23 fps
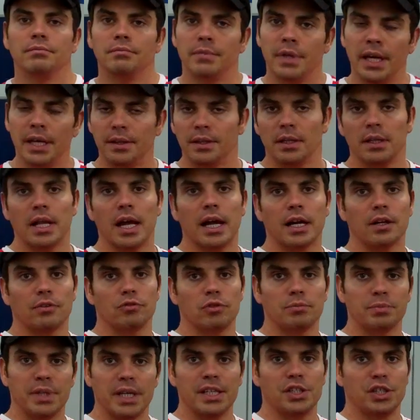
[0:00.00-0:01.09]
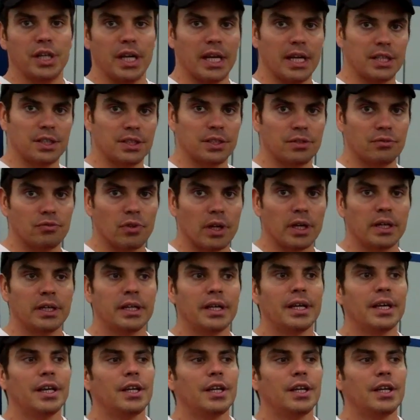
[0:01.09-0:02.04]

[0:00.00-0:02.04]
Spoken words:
hitting the locker room, getting changed and running,